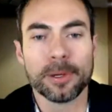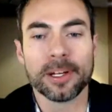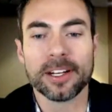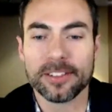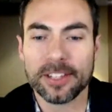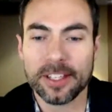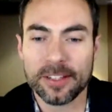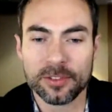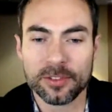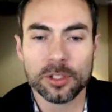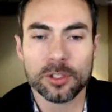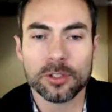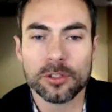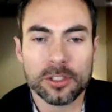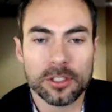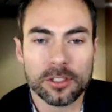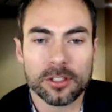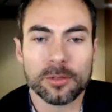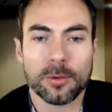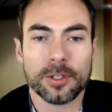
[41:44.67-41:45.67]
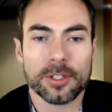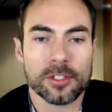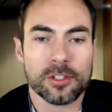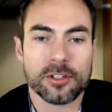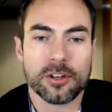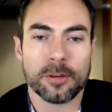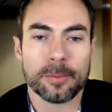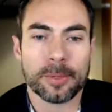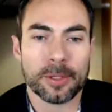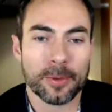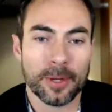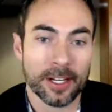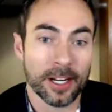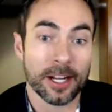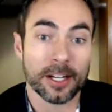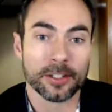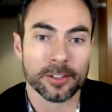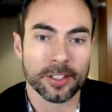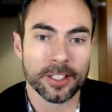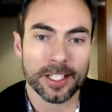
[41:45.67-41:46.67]
if you're the one that showed me the way, and I
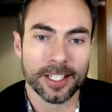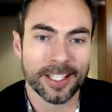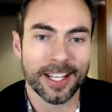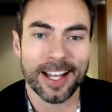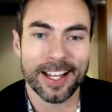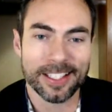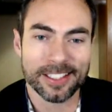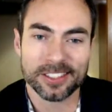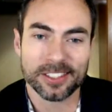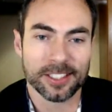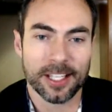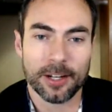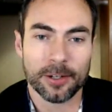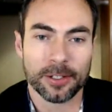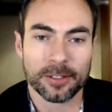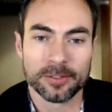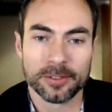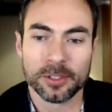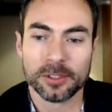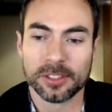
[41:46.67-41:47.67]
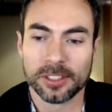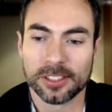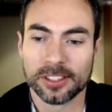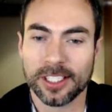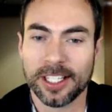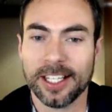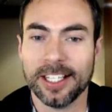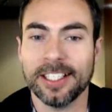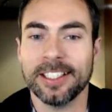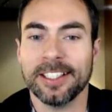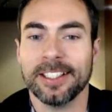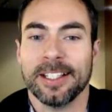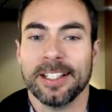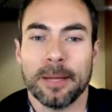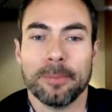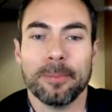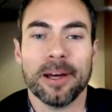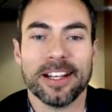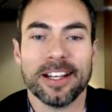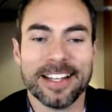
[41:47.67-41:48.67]
agree, kites, how confusing is that?
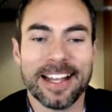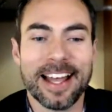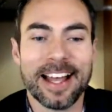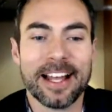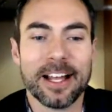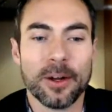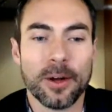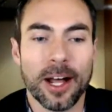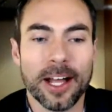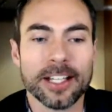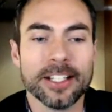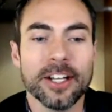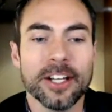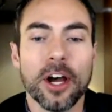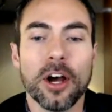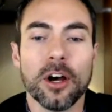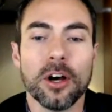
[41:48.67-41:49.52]
But now I know,